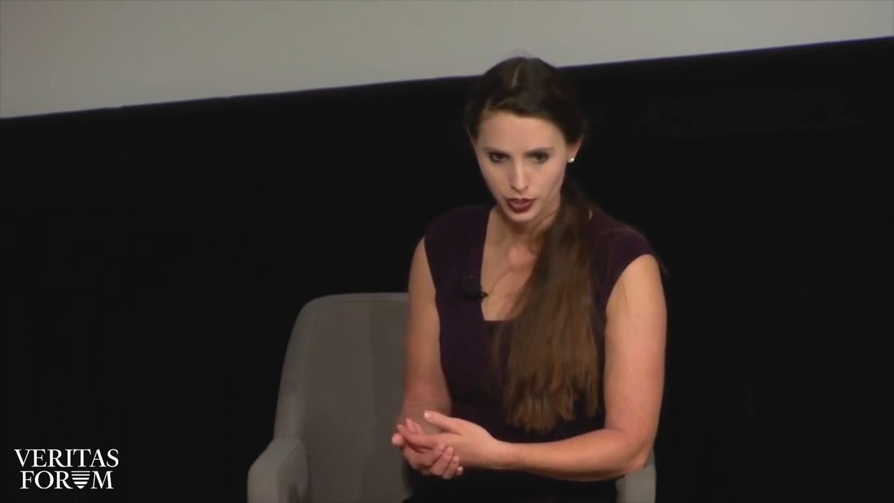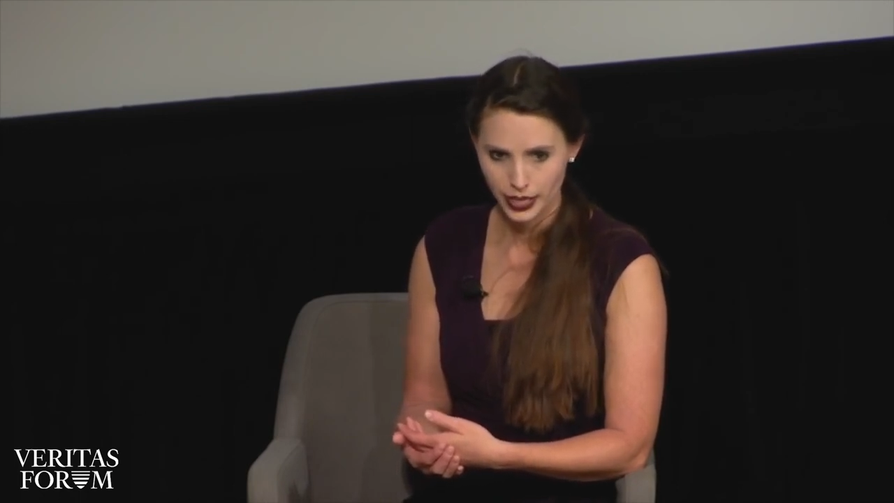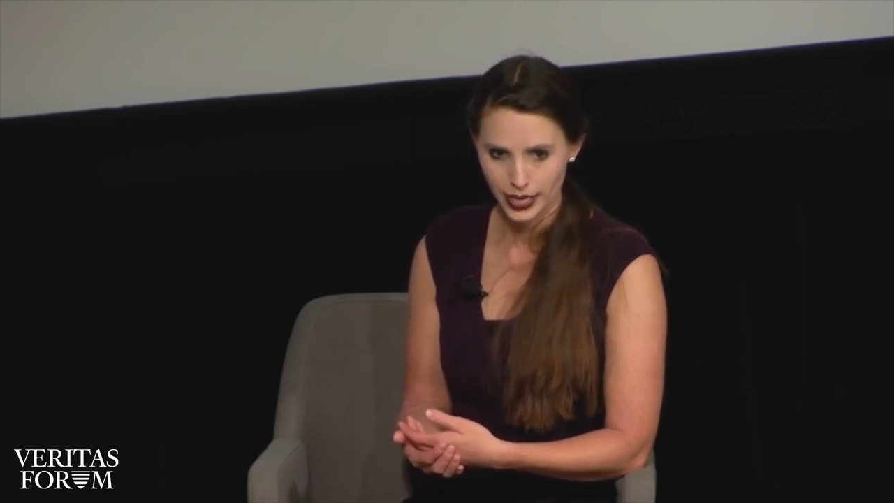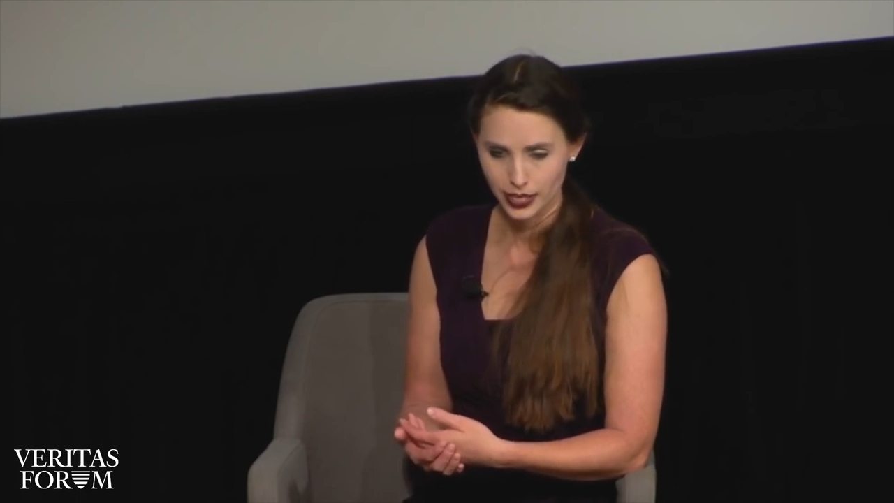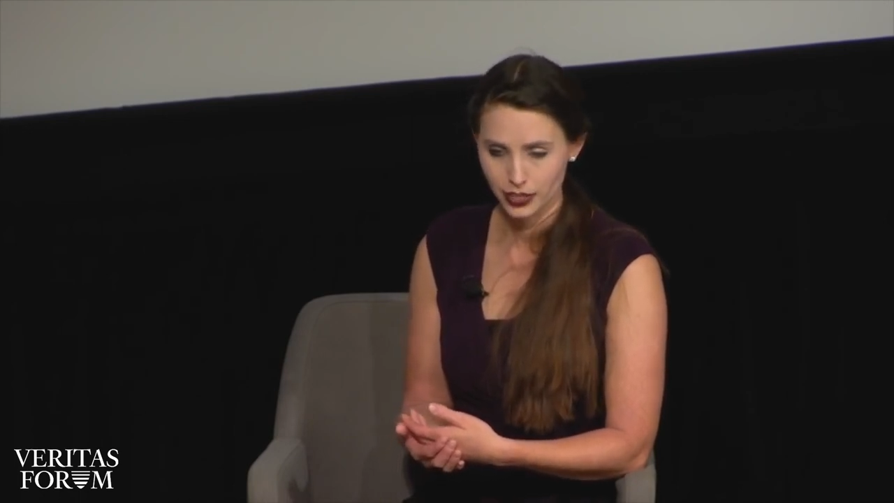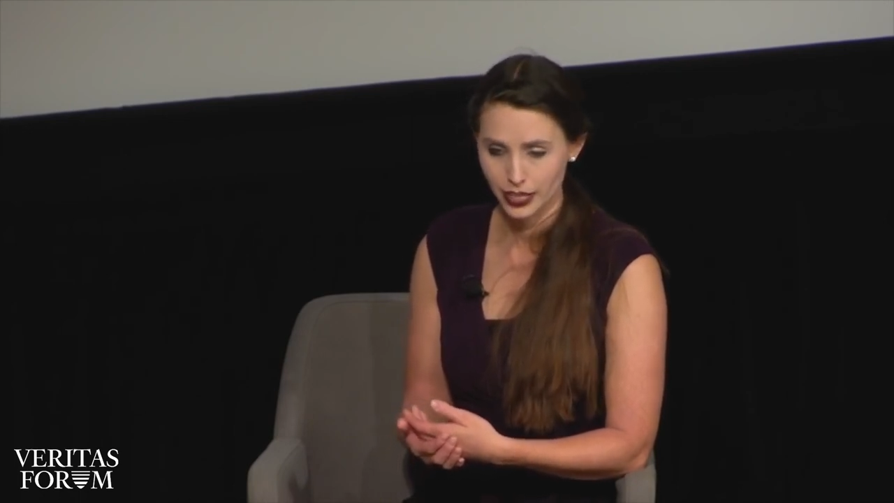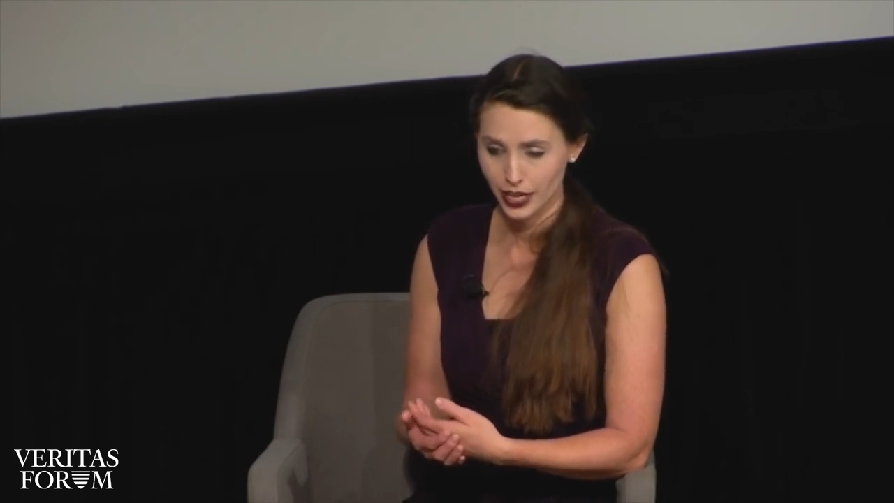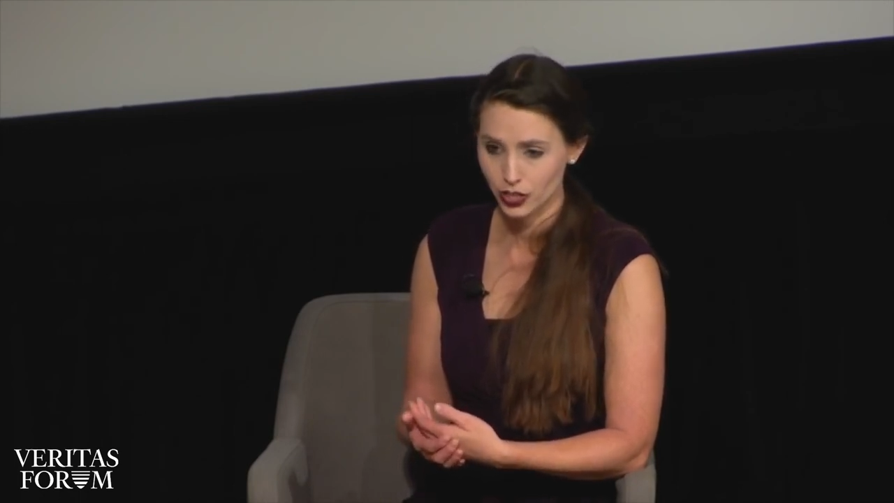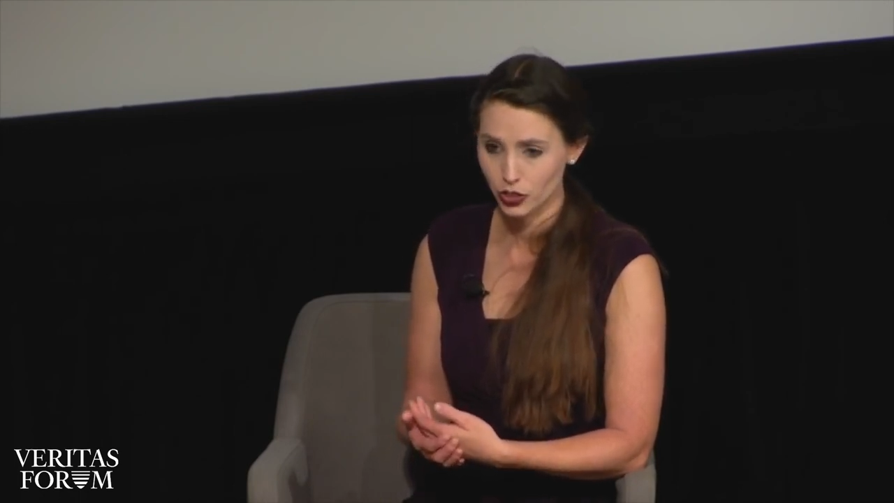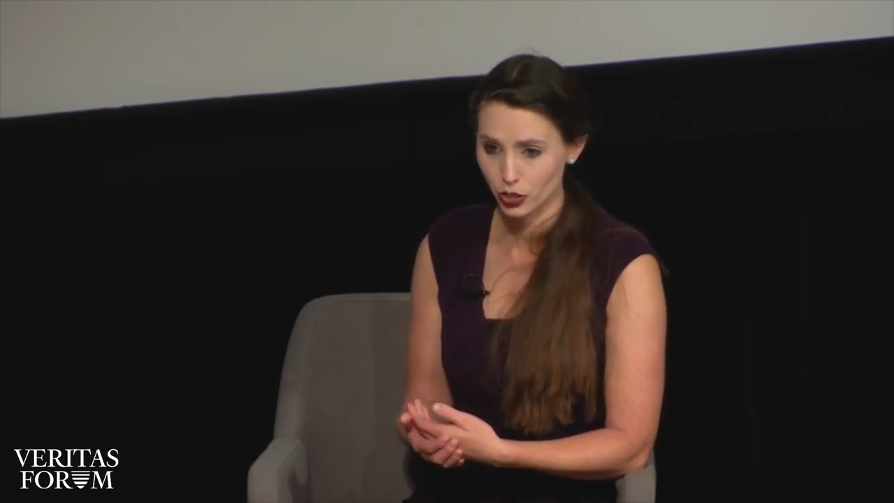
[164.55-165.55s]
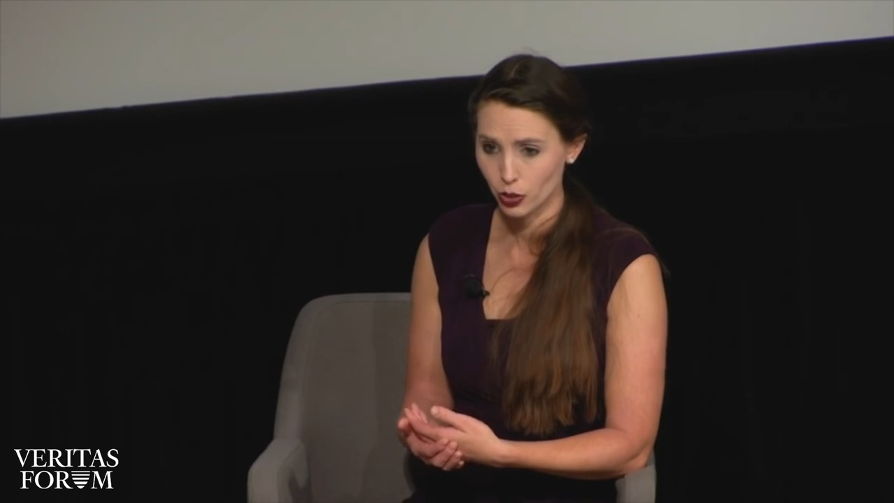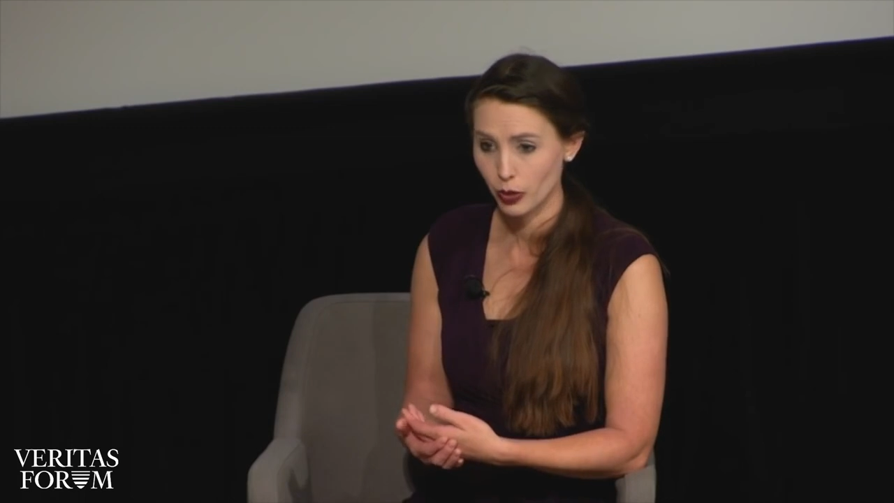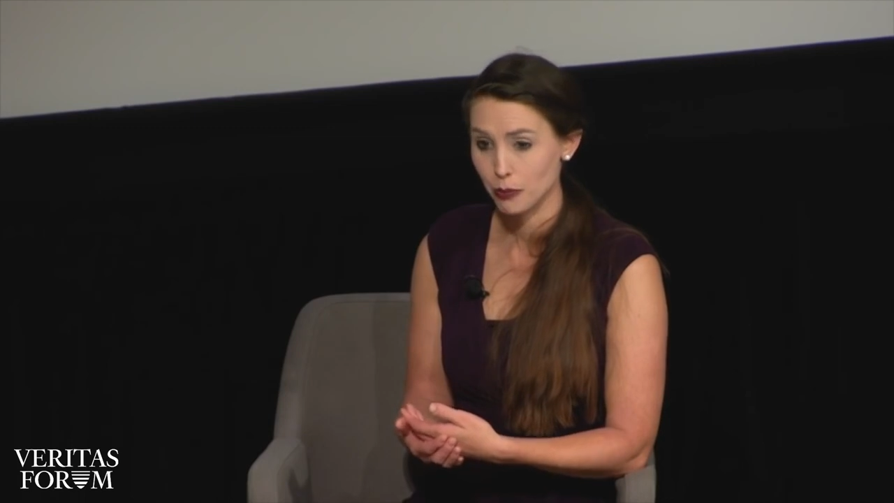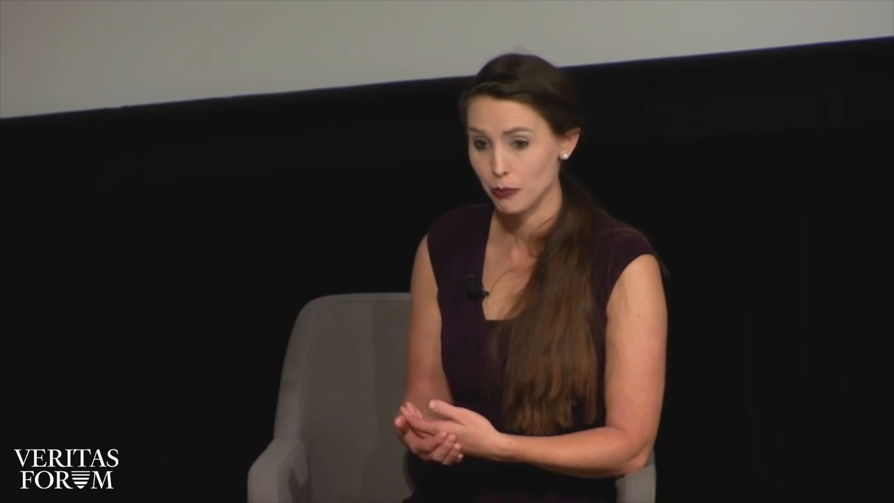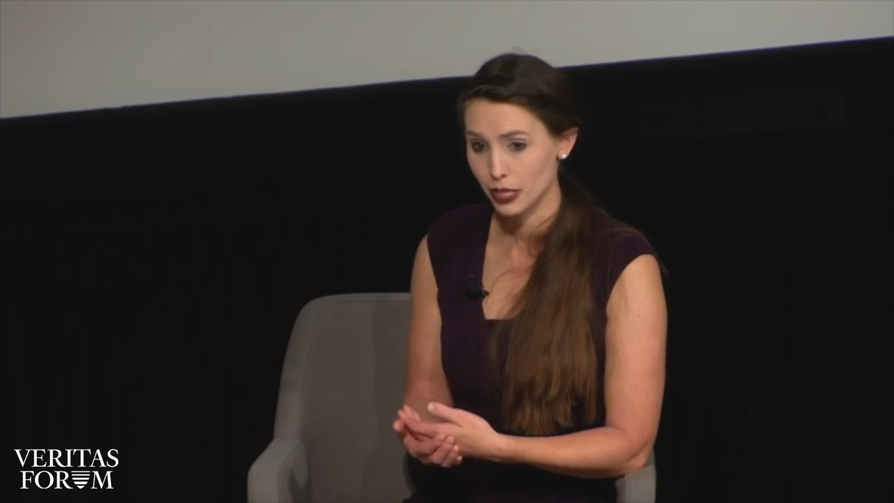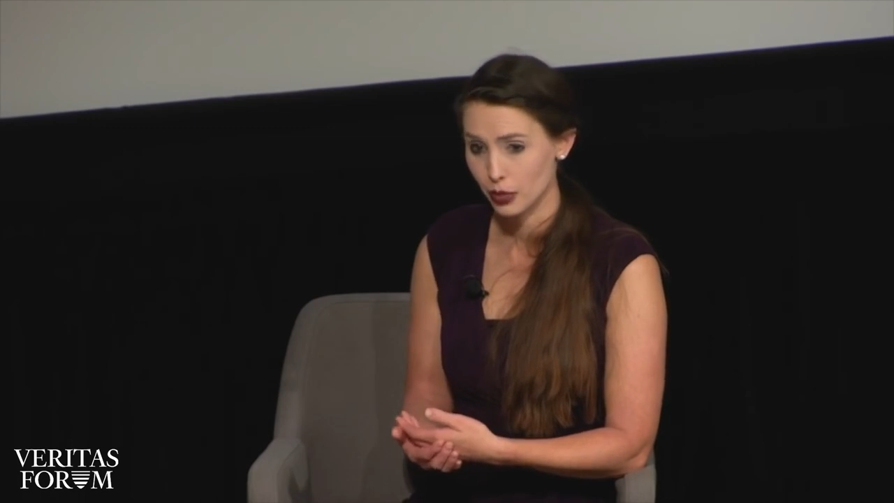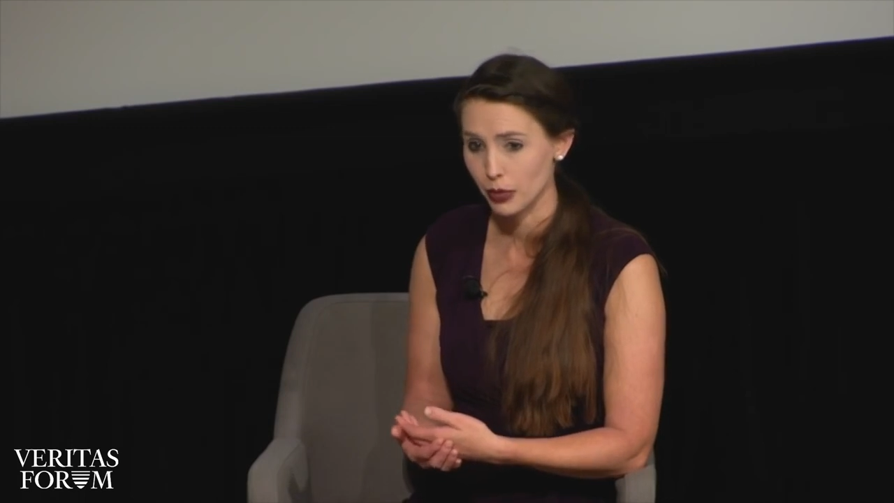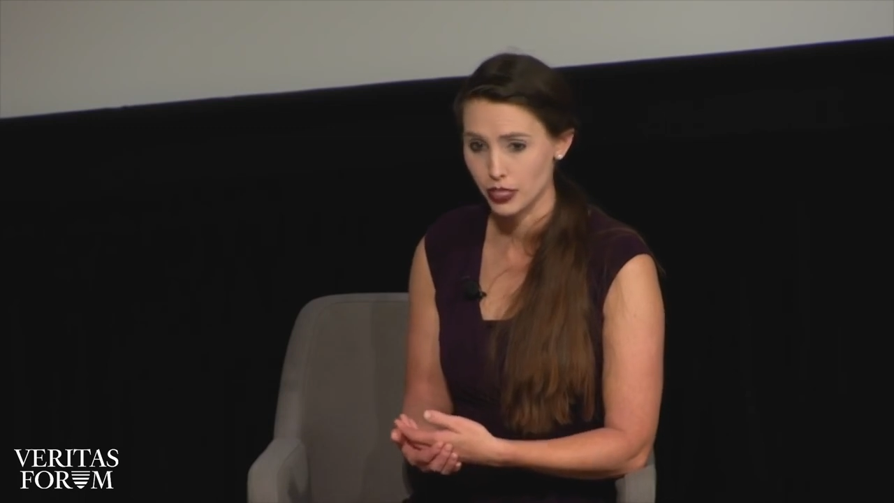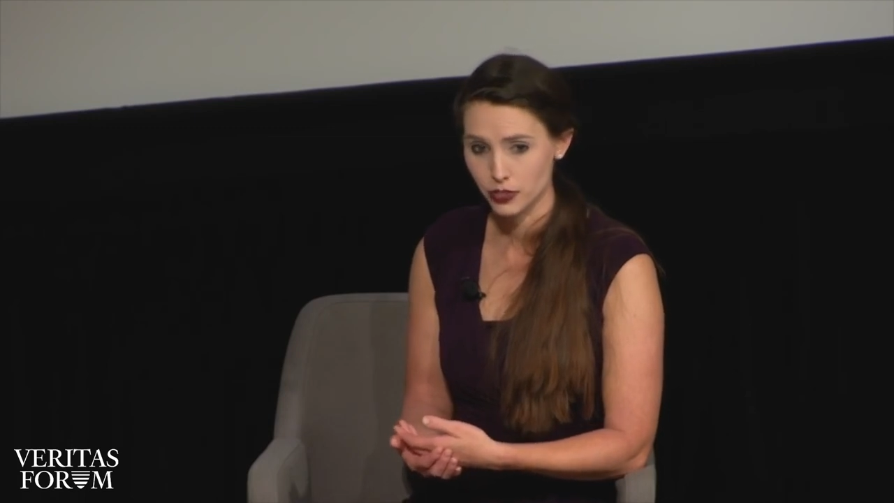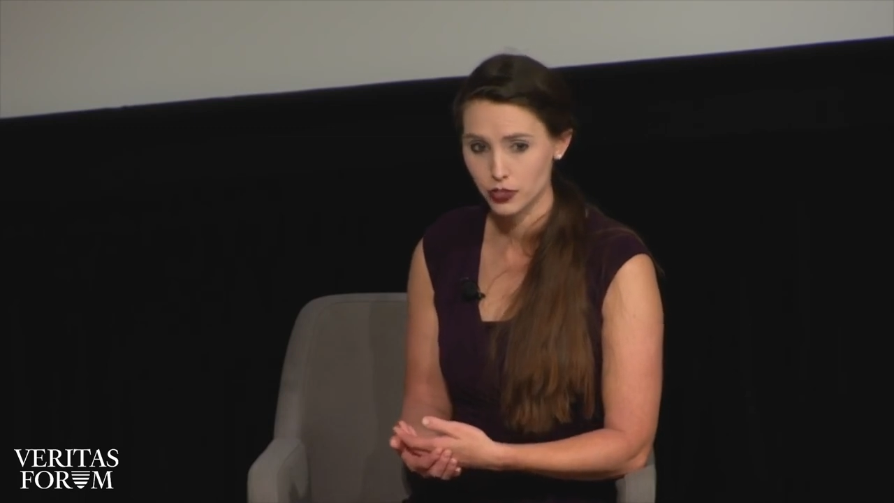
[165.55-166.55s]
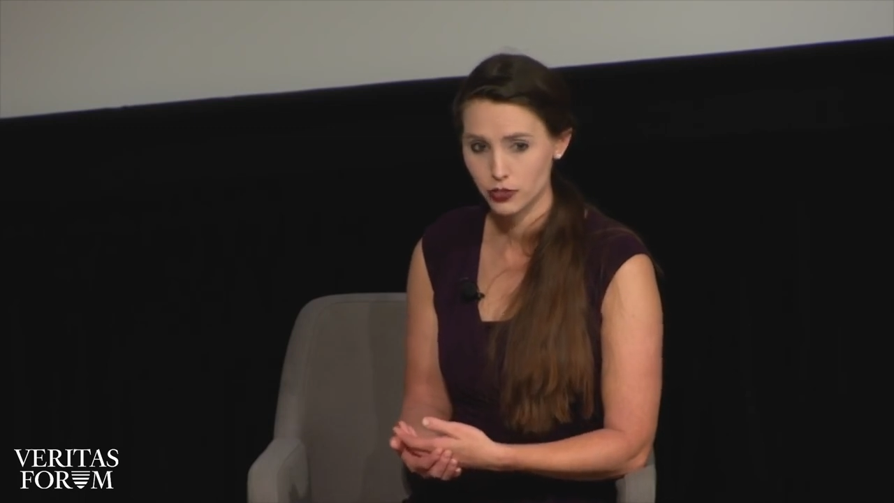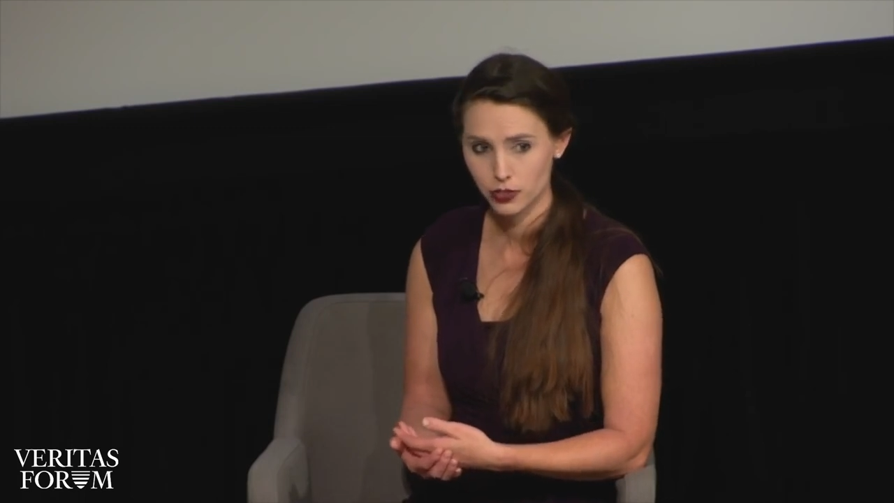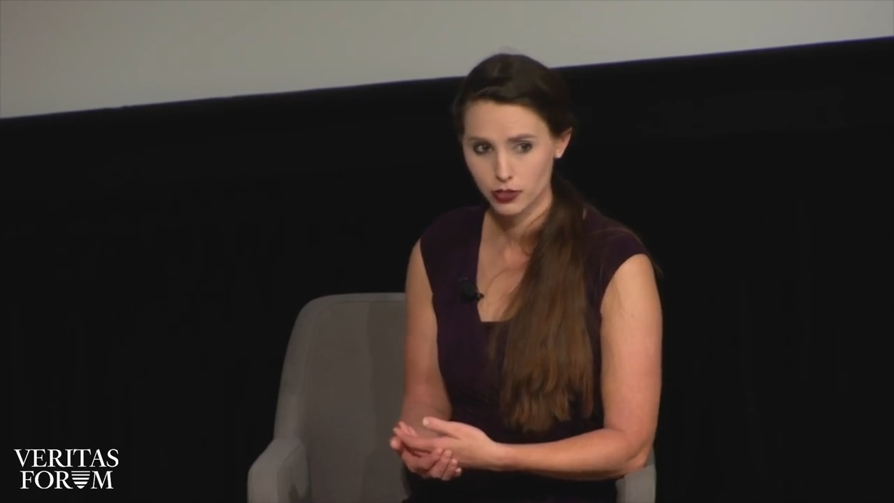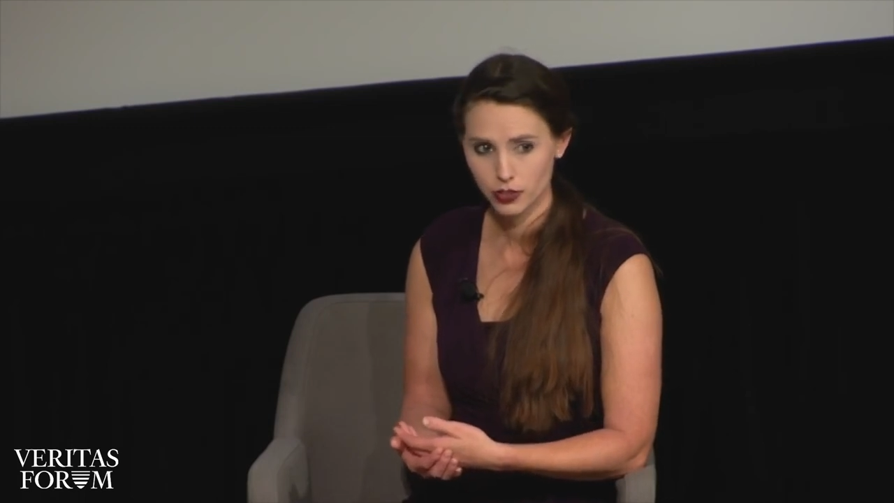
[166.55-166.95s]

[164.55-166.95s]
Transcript: And it, that in no way minimizes